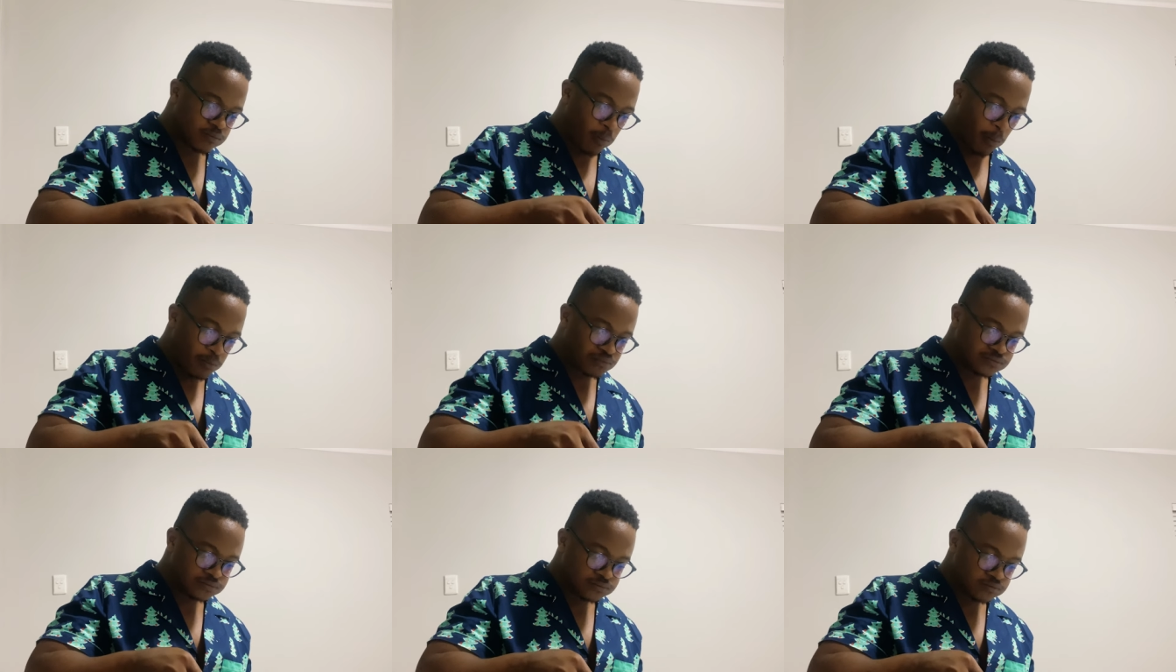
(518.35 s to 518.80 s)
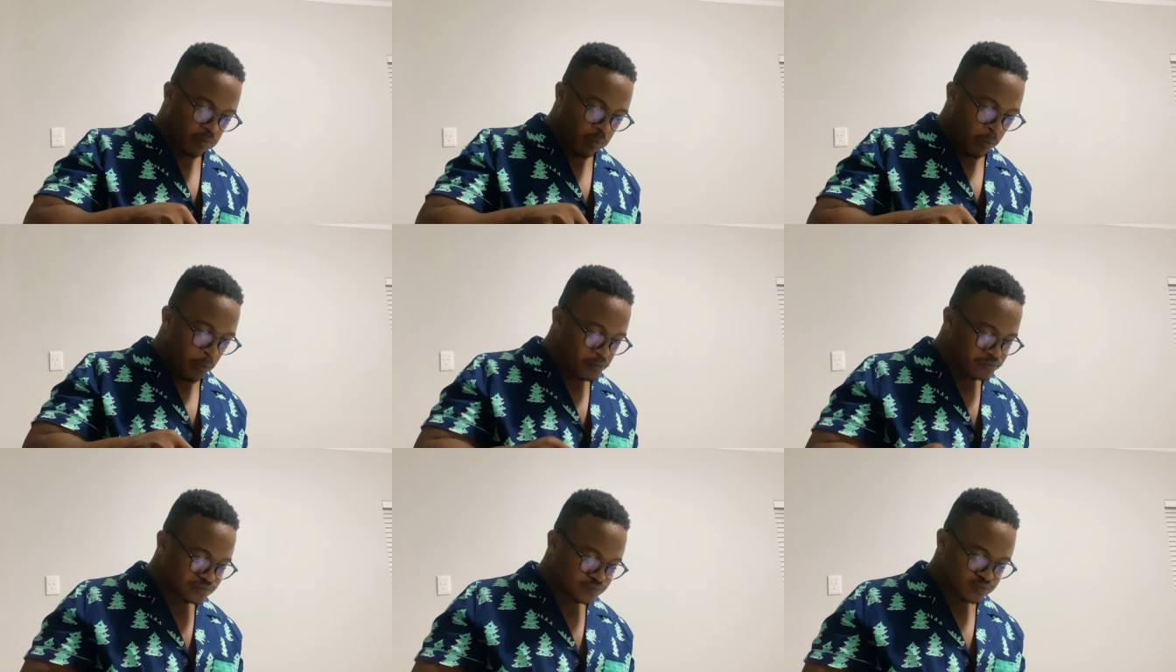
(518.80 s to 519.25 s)
Babe, I
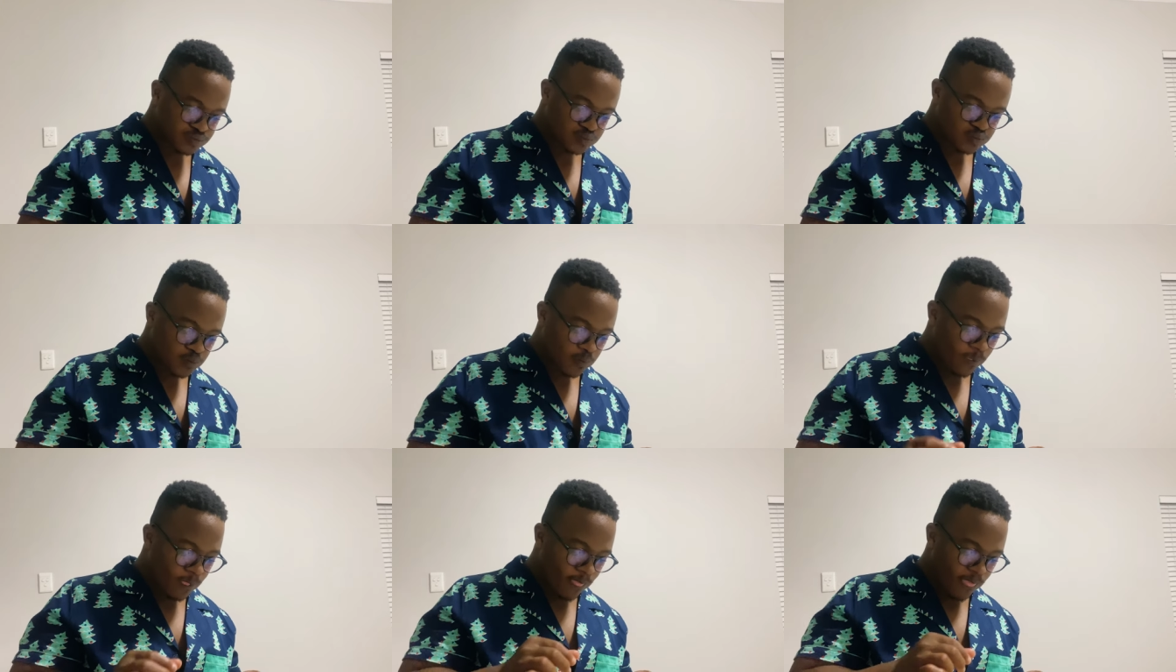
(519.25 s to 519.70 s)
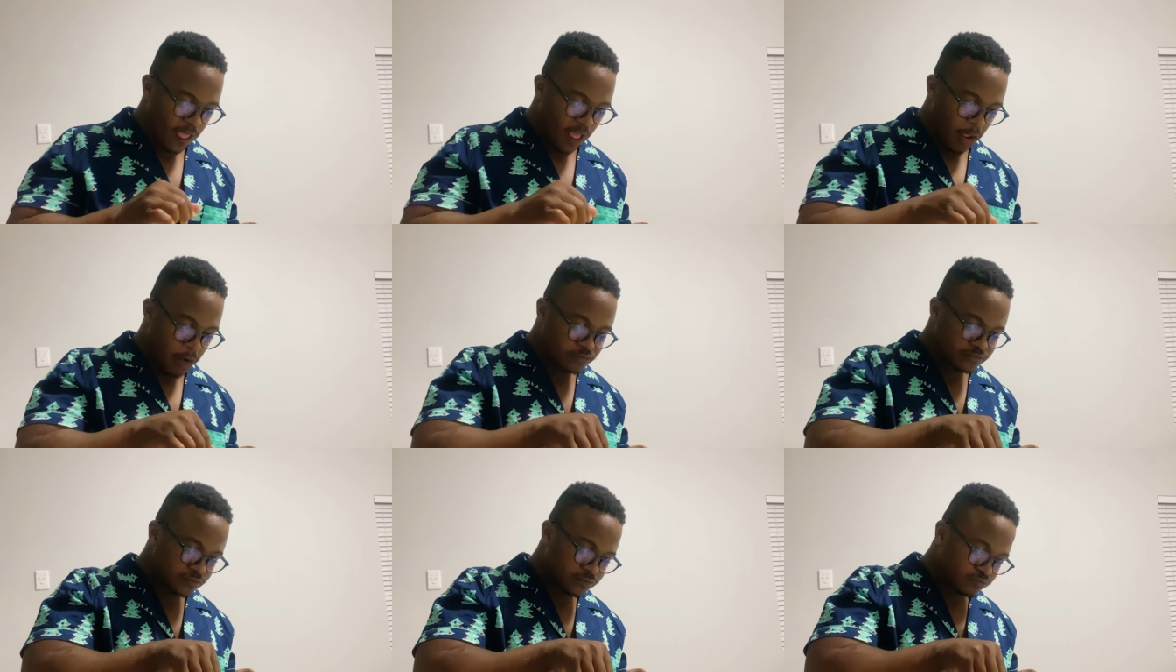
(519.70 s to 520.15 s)
want an honest
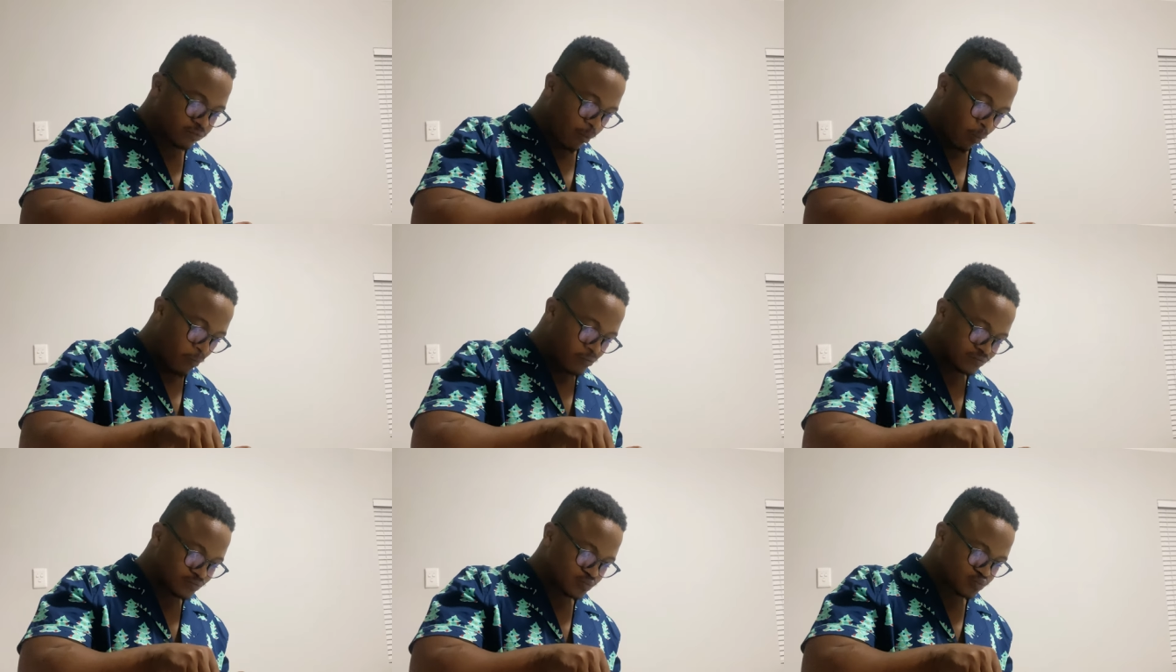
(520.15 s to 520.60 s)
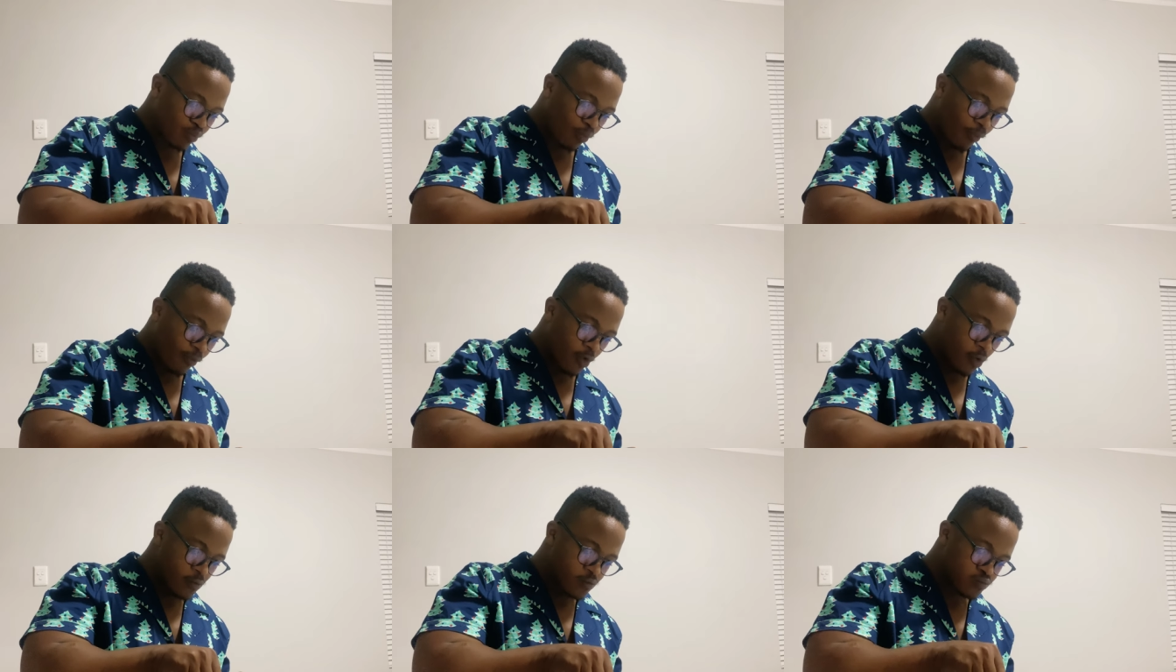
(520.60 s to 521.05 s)
opinion because you men like
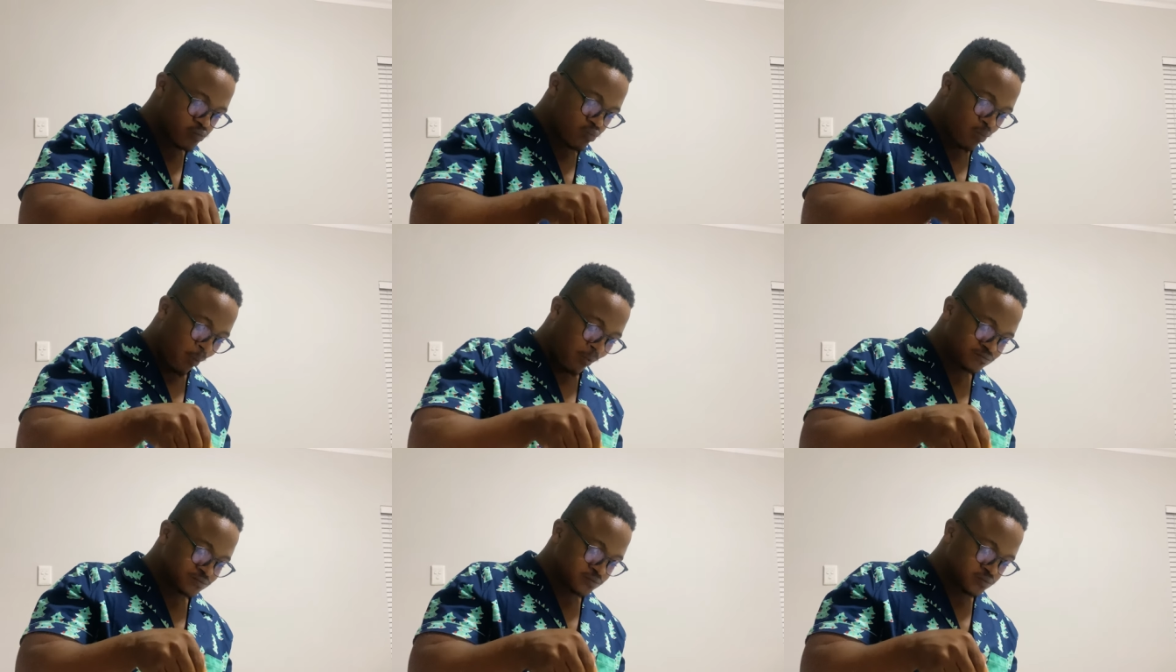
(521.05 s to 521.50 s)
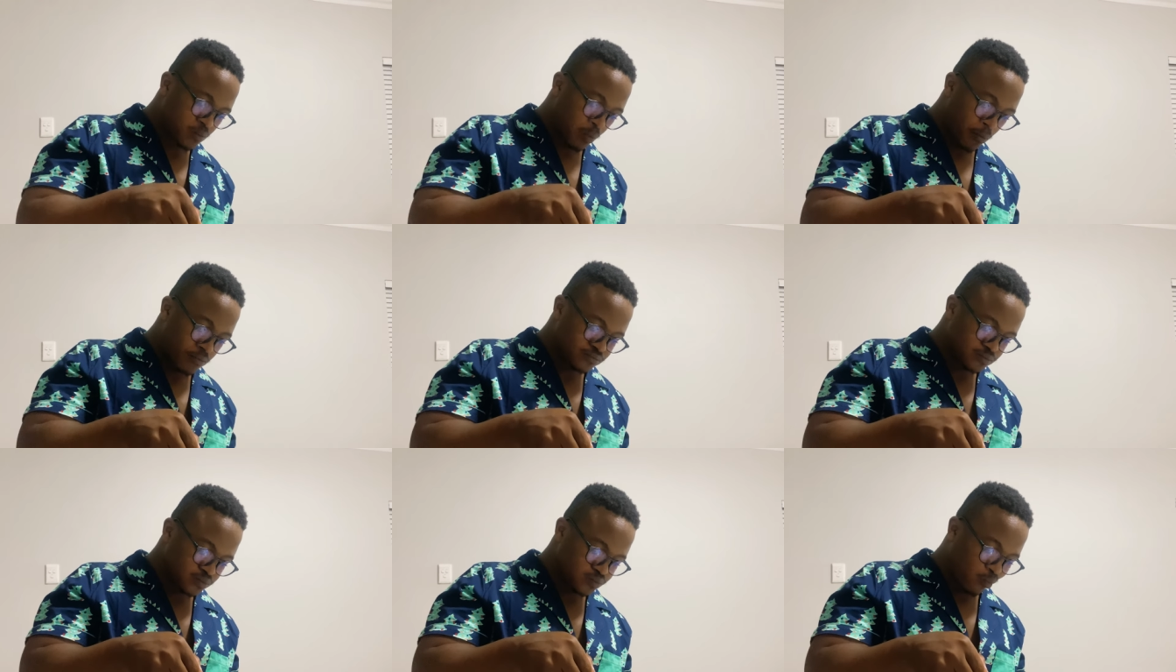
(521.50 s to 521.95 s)
lying.
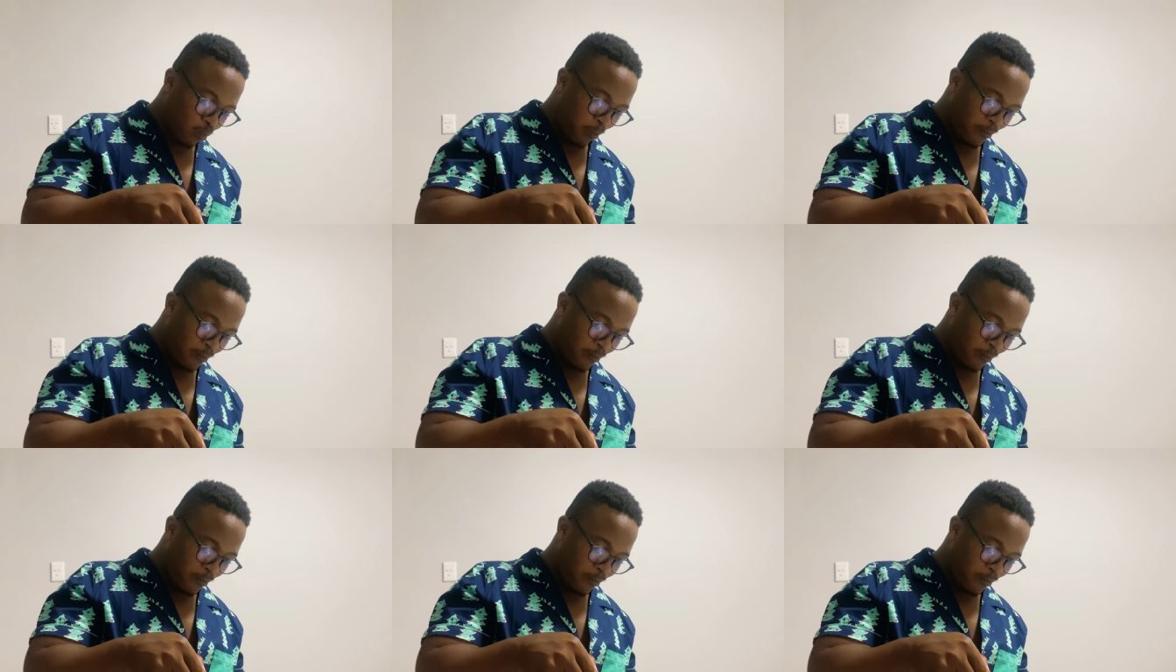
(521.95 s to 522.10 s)
How is